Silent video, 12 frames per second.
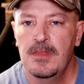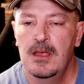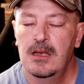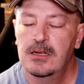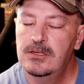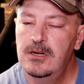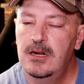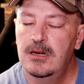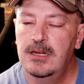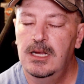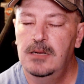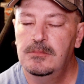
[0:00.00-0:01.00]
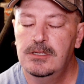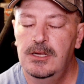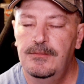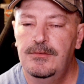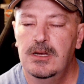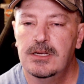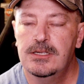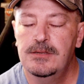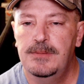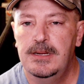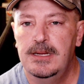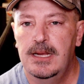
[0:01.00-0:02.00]
So a lot of times, if your
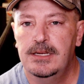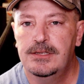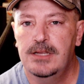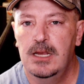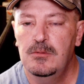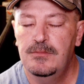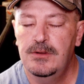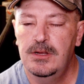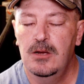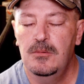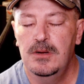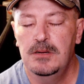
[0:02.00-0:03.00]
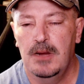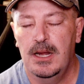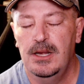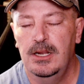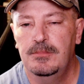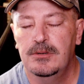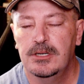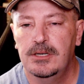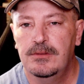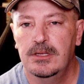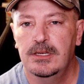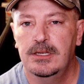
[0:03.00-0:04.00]
XMP ain't stable, if you go in and manually put
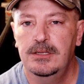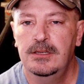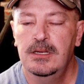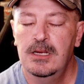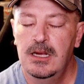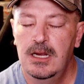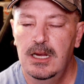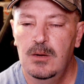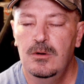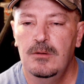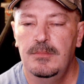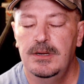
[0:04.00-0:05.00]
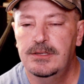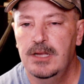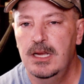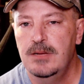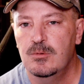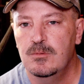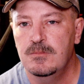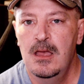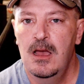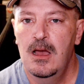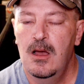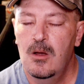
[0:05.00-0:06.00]
everything in, it will be stable.
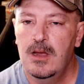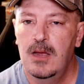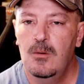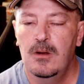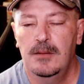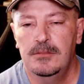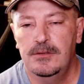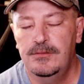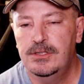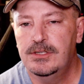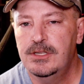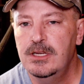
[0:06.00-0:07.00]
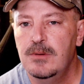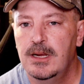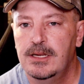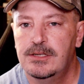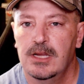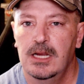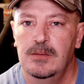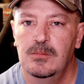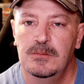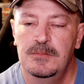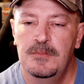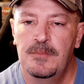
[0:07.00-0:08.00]
Okay, what happens if you still ain't stable?
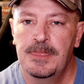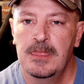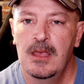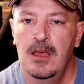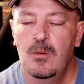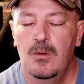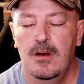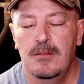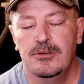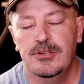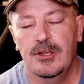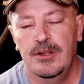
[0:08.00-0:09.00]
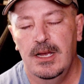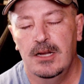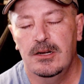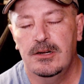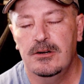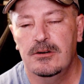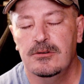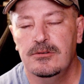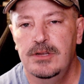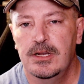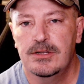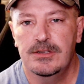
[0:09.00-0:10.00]
Well, I'm going to show you how to turn on
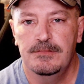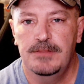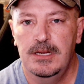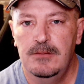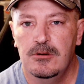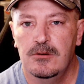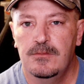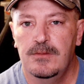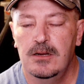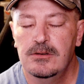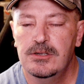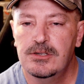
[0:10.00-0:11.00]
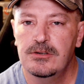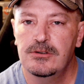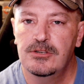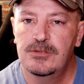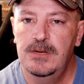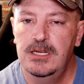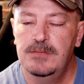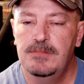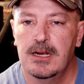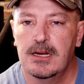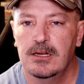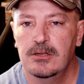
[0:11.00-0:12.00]
your XMP profile and just turn your speed
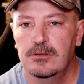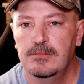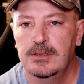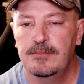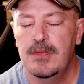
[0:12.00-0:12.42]
back a little bit.